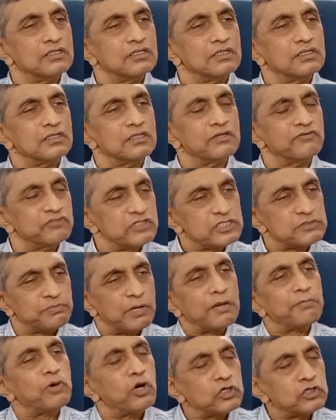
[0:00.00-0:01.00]
If these
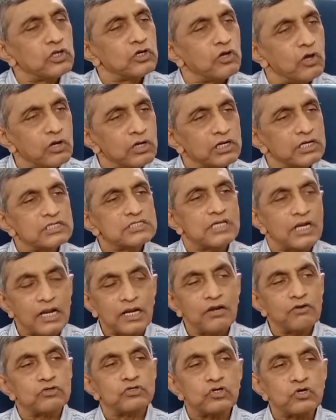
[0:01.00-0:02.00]
primordial loyalties are
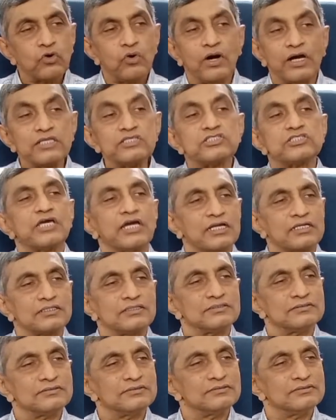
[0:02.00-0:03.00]
allowed to go unchecked
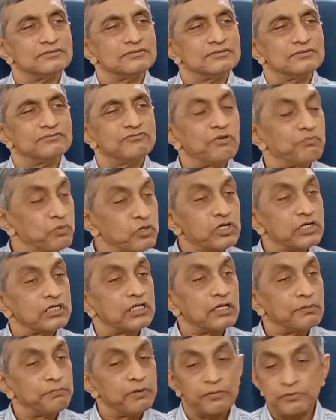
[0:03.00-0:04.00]
for
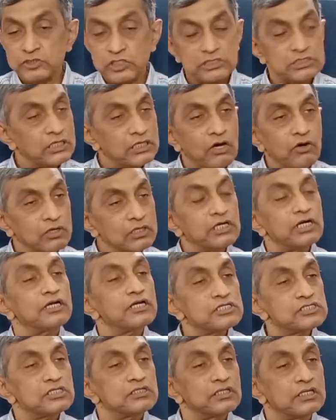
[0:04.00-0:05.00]
political purposes, and our
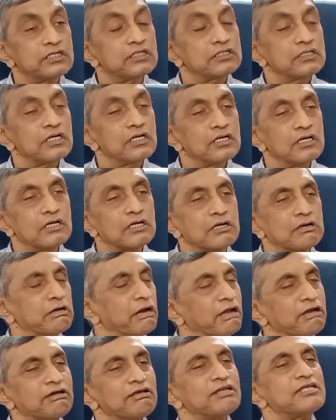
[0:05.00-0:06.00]
leaders in India are
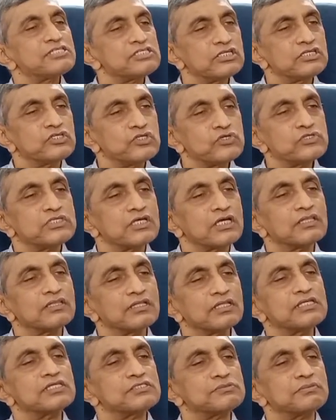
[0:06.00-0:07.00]
reckless in using
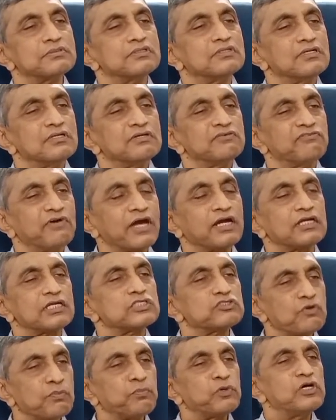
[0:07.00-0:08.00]
these factors
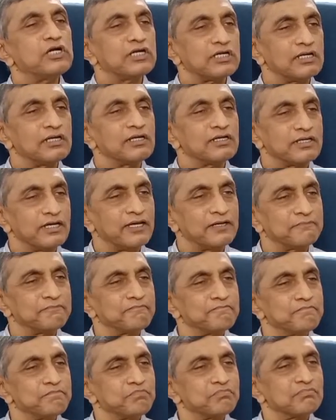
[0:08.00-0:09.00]
for political gain.
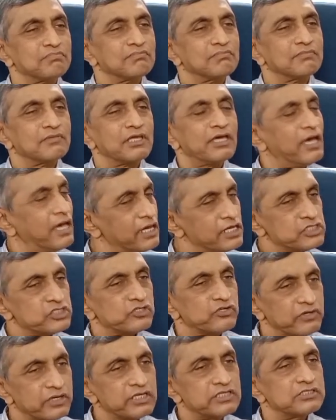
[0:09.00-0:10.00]

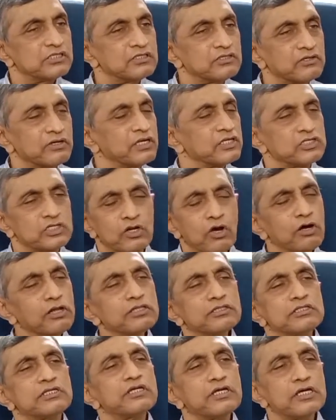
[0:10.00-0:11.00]
Caste, region, religion,
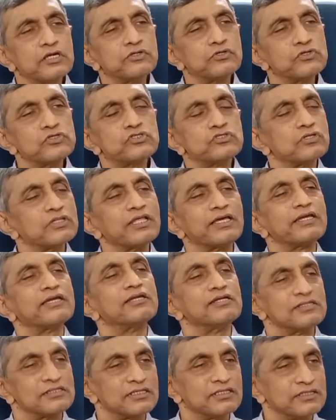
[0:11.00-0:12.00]
all three are used to the
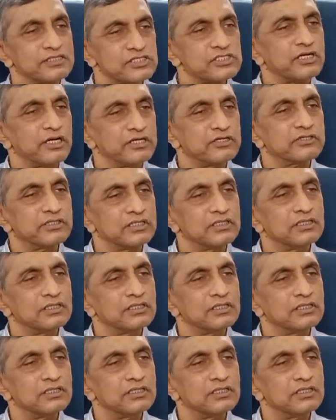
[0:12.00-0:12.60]
hilt in this country.